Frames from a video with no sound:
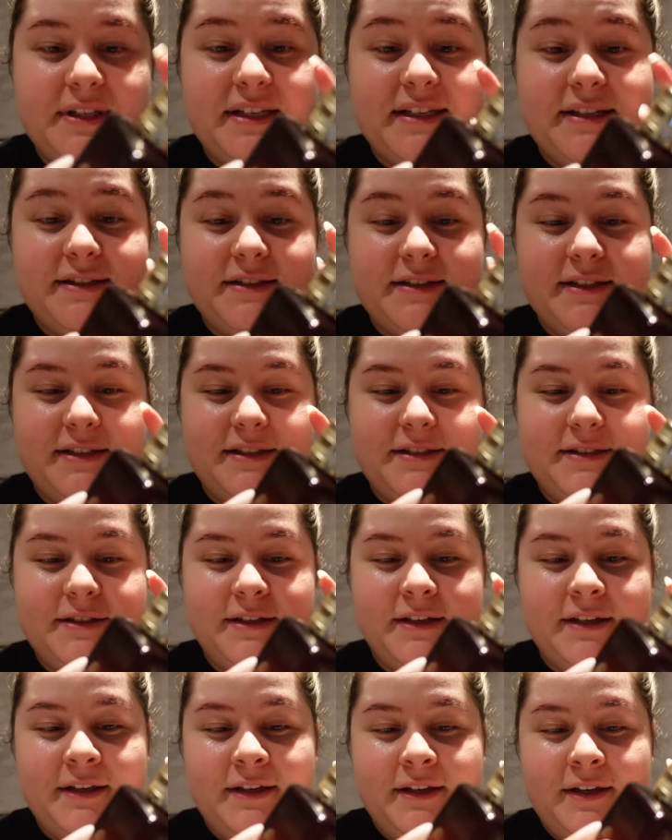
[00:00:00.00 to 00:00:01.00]
This is
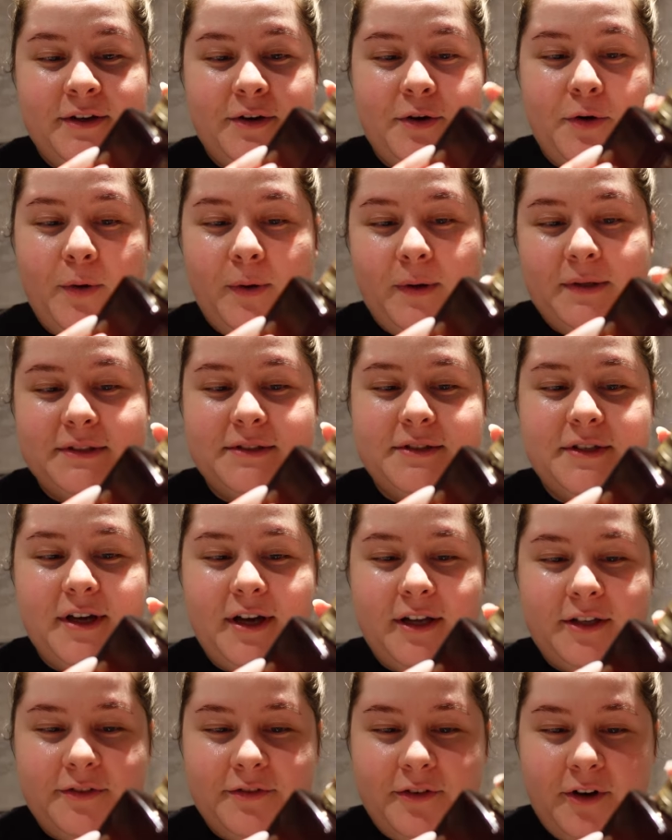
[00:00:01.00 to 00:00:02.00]
called
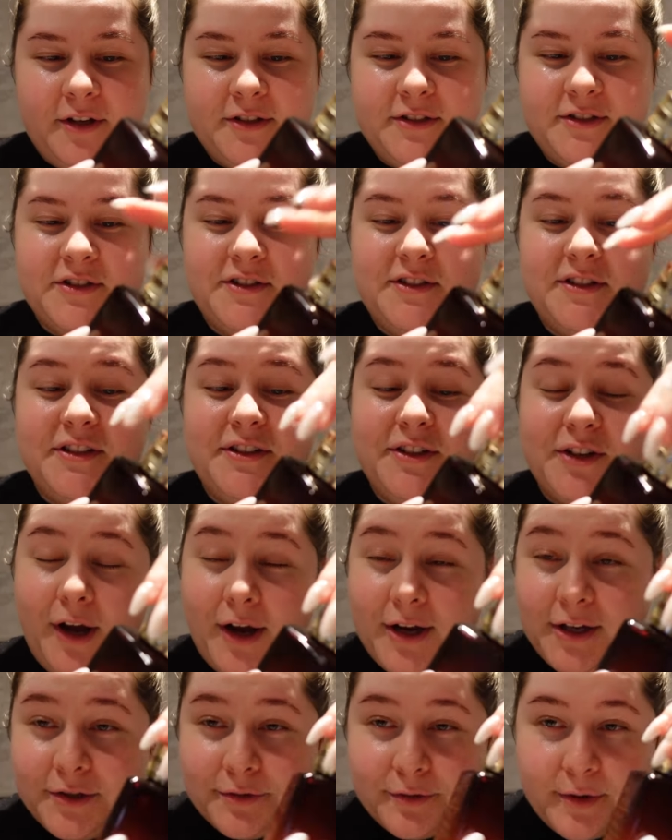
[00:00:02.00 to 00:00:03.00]
Advanced
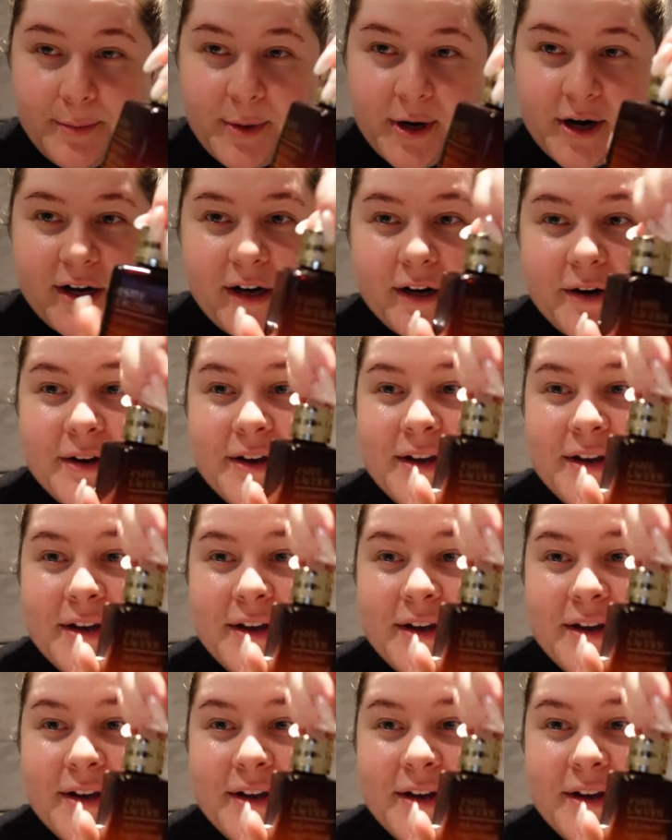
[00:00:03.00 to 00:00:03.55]
Night Repair,